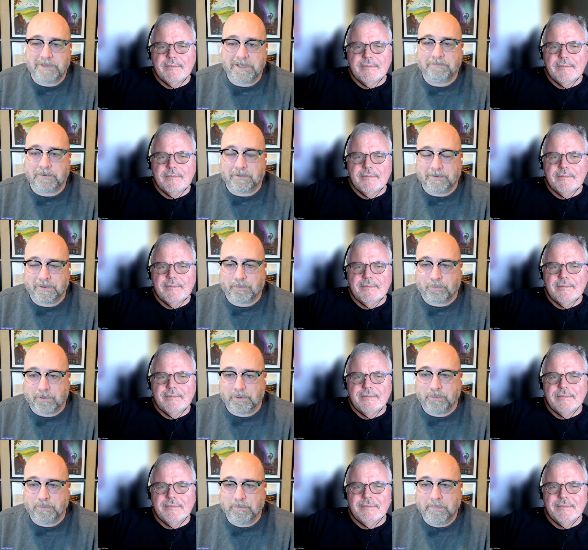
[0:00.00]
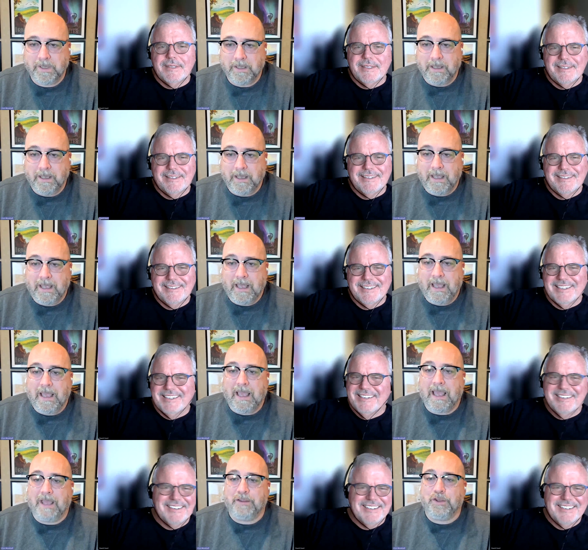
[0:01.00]
Speaker 1: people in the room,
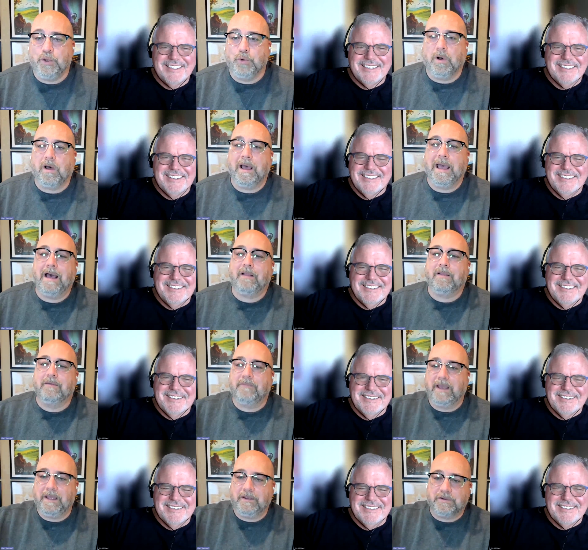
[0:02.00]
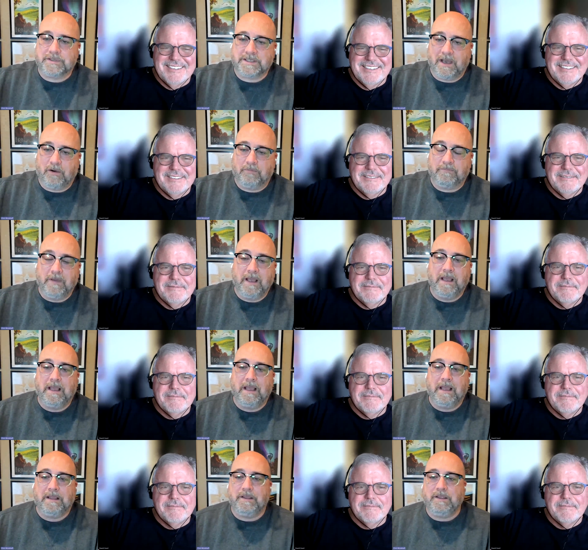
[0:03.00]
and you will elevate yourself.
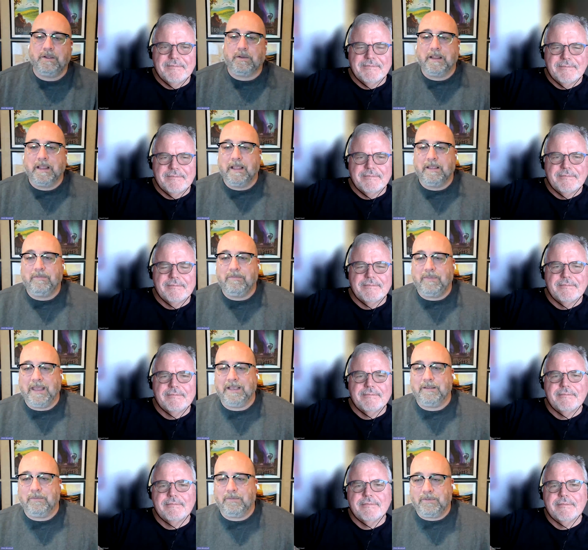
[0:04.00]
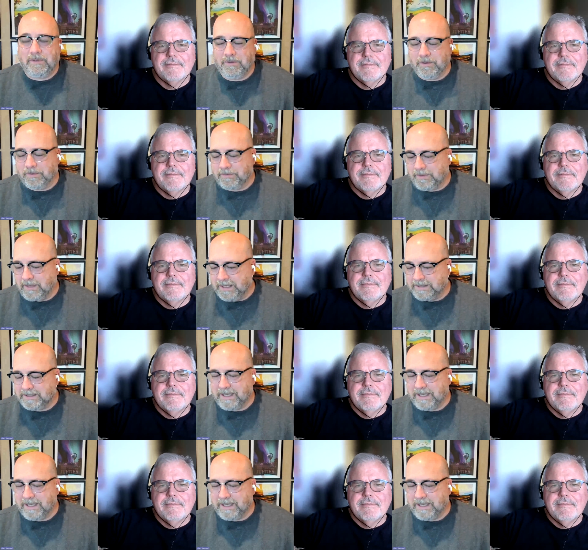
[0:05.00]
You know they you know they